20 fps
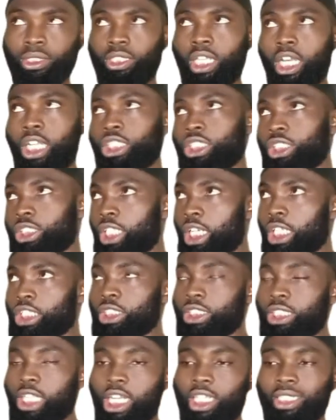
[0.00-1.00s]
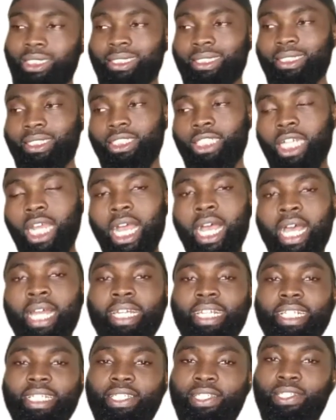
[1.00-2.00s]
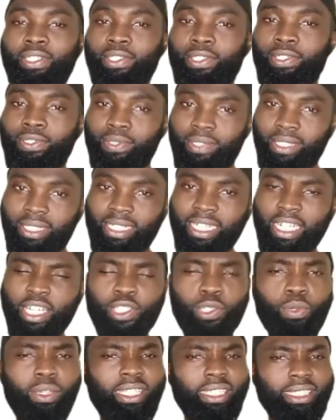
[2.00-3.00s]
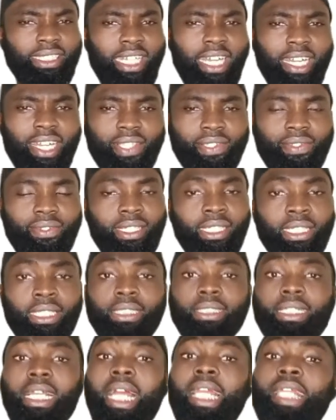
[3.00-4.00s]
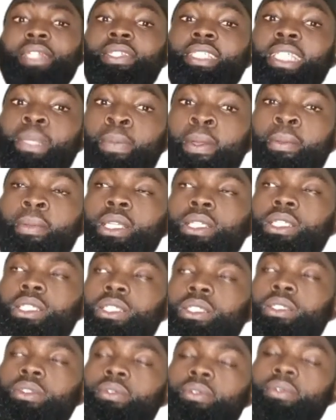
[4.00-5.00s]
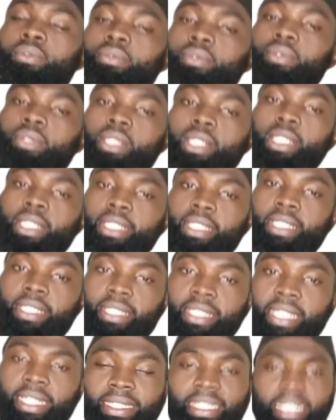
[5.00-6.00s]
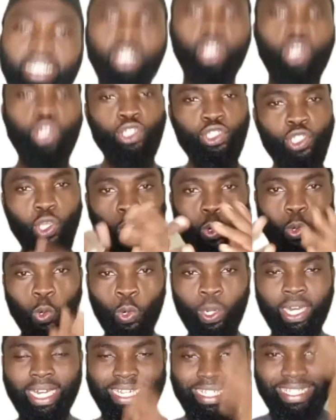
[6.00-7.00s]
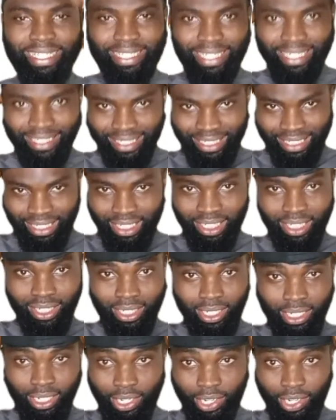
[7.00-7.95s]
Dash dash dash jalisun. So what is jalisun? Jalisun simply means sitting. So who is sitting?